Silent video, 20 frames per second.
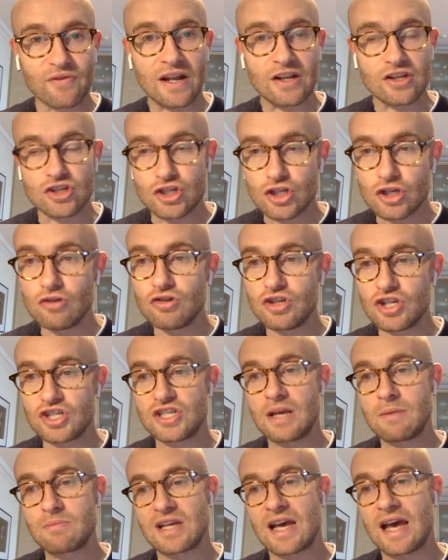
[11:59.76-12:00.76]
France do
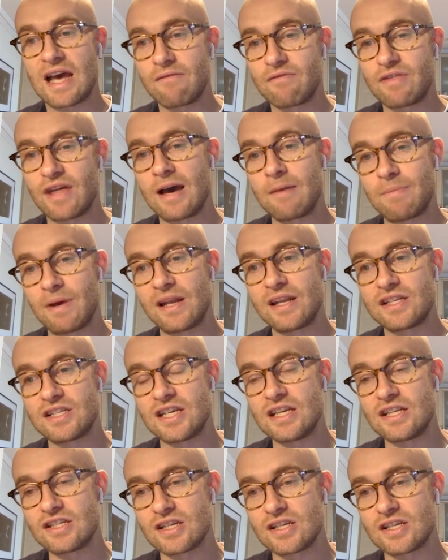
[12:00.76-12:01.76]
just seem to have that
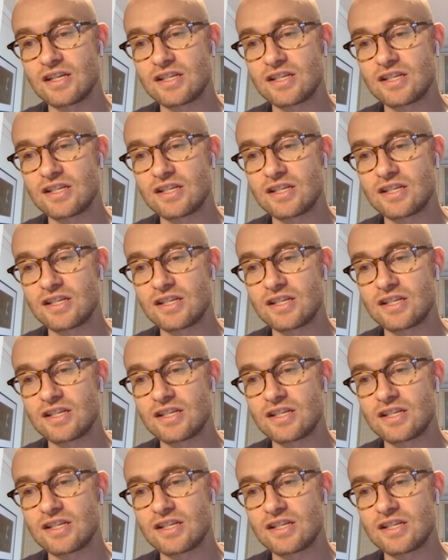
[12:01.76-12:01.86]
ability